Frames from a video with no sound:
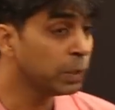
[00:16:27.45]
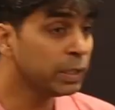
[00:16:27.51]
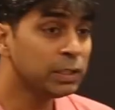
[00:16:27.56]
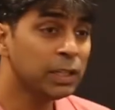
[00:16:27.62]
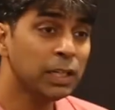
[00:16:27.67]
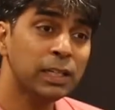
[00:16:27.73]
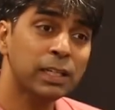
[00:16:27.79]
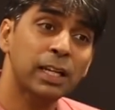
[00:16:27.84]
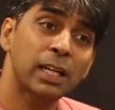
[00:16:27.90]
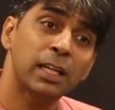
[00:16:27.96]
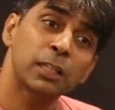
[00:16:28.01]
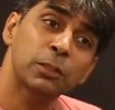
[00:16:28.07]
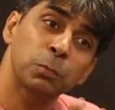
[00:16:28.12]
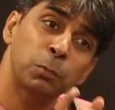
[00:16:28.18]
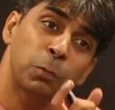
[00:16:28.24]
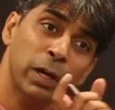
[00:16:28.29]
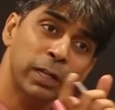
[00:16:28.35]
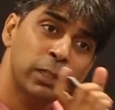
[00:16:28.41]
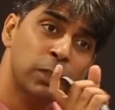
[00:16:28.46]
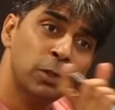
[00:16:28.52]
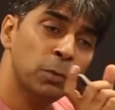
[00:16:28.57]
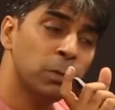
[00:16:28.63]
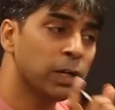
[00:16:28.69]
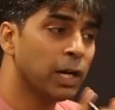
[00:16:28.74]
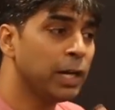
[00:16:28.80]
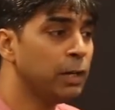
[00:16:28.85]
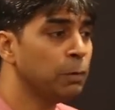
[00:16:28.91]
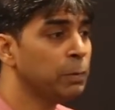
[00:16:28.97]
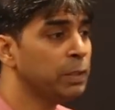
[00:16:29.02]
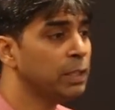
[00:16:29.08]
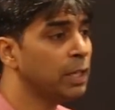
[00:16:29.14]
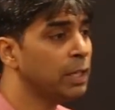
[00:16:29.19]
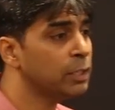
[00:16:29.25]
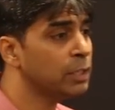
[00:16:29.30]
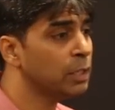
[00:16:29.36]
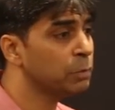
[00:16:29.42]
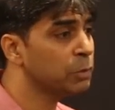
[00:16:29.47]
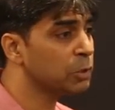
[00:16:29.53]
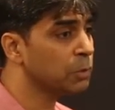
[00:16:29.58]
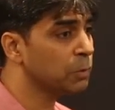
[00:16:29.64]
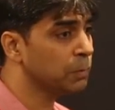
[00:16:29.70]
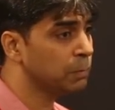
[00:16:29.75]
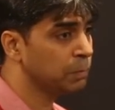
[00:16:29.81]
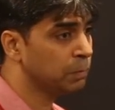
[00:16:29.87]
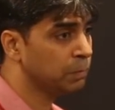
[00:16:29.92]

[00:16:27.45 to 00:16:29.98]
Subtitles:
is they tell us what to write with that gemstone.